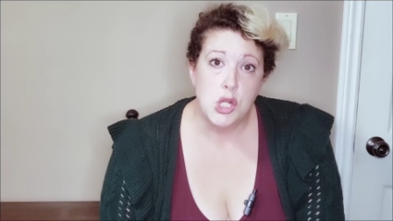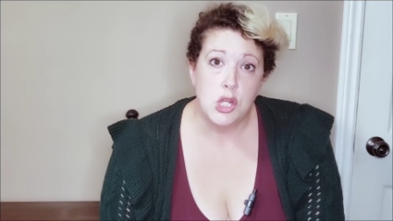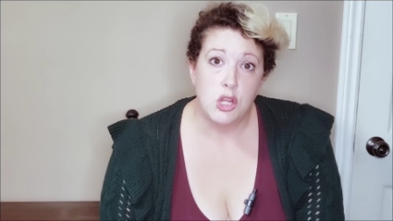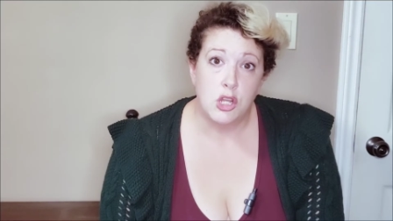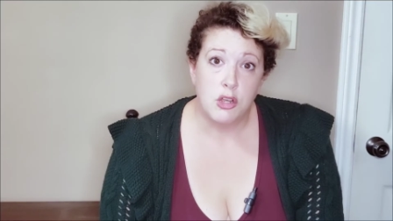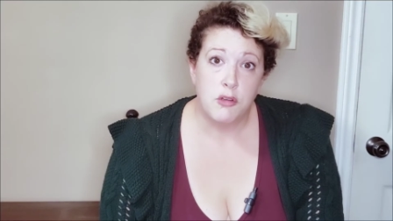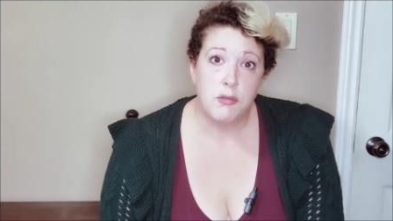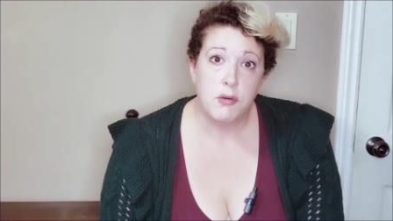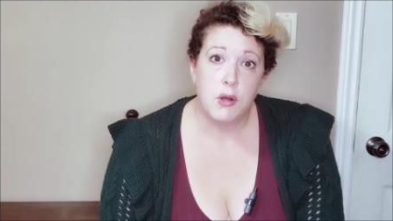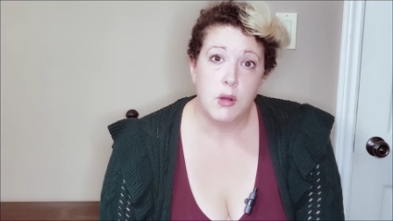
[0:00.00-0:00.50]
you
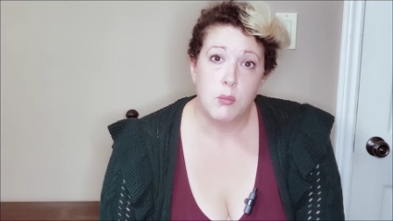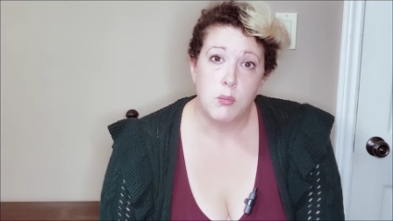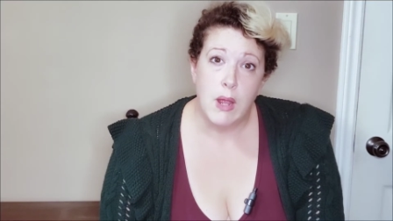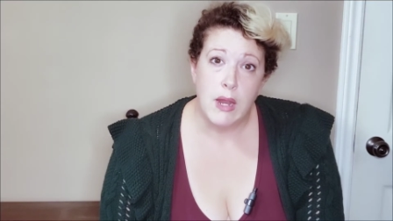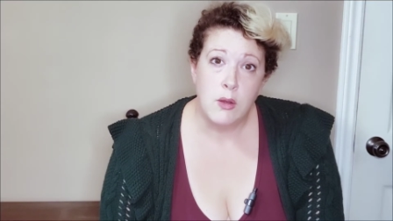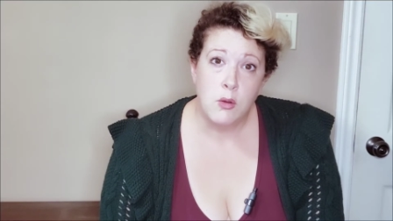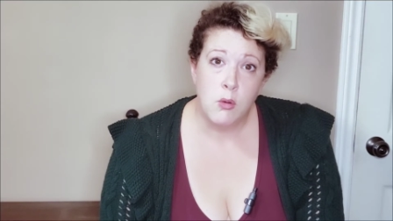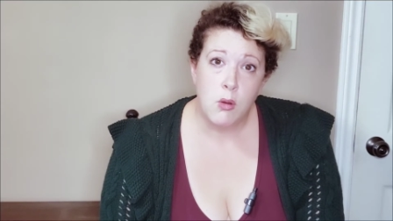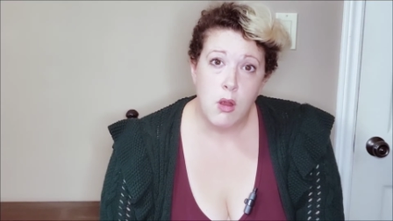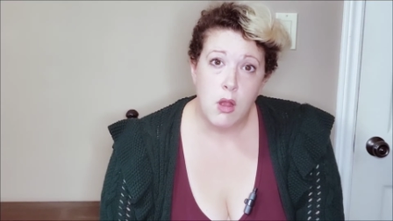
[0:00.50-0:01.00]
should look for a
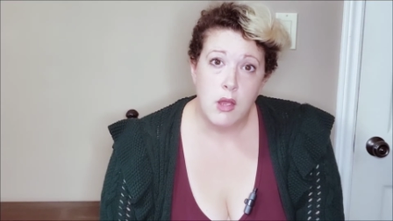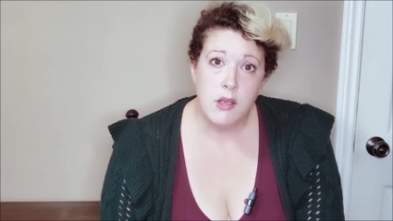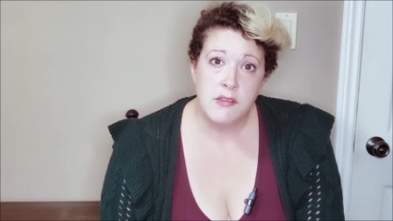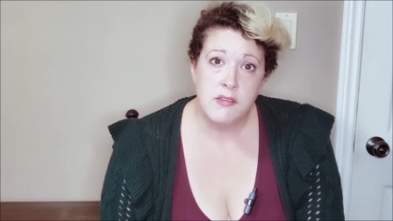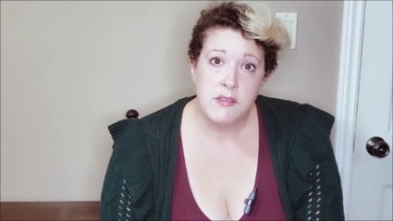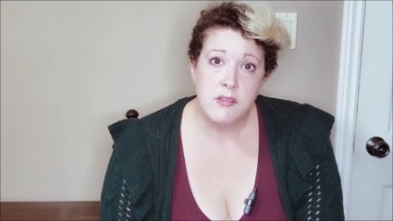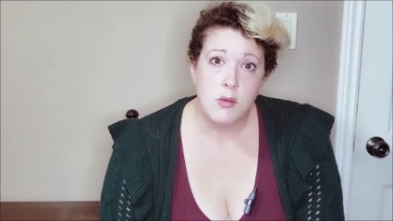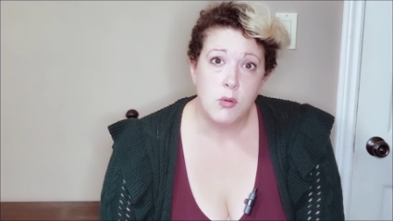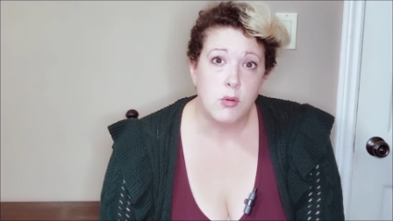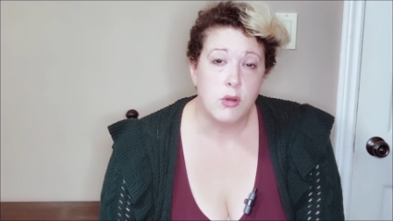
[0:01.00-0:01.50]
Red
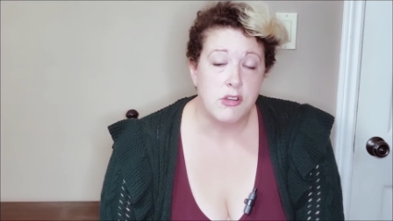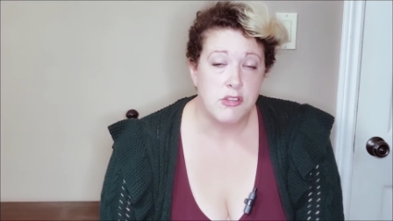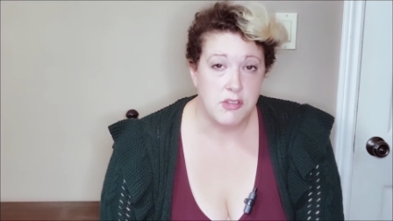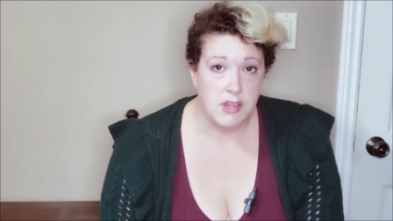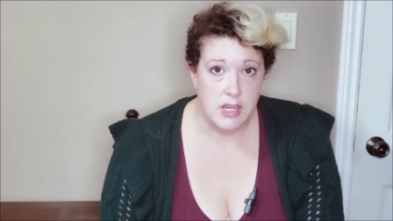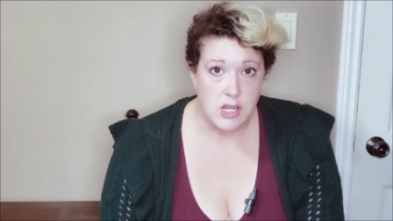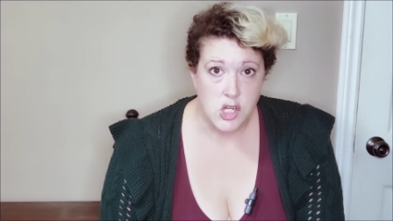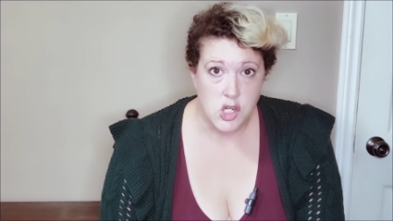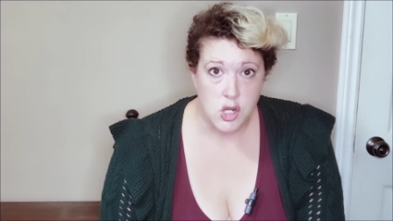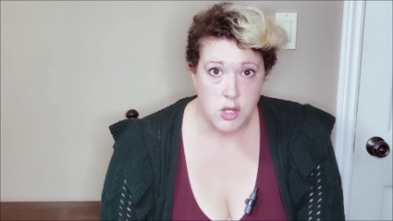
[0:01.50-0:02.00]
Cross or a St.
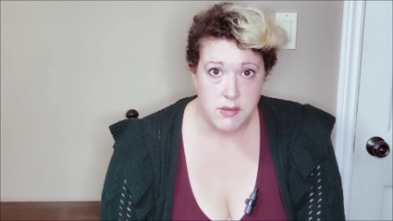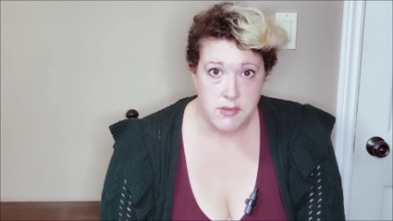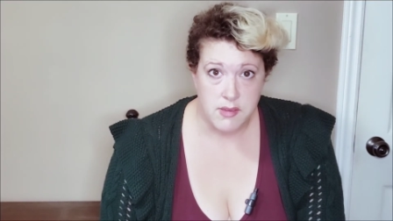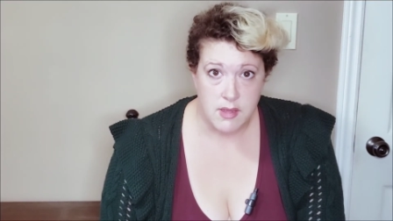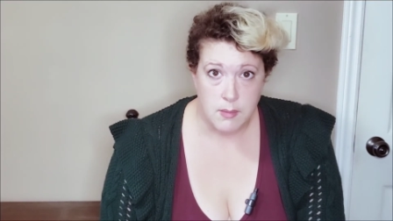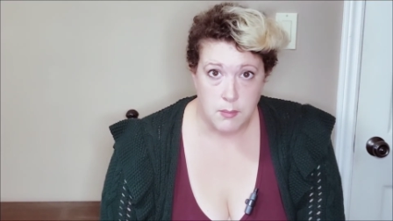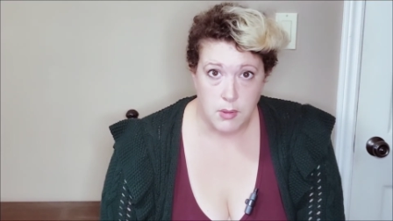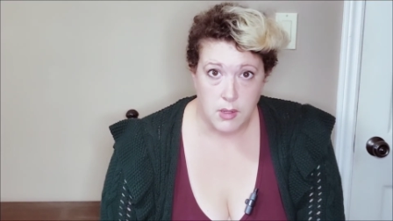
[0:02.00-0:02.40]
John's learn.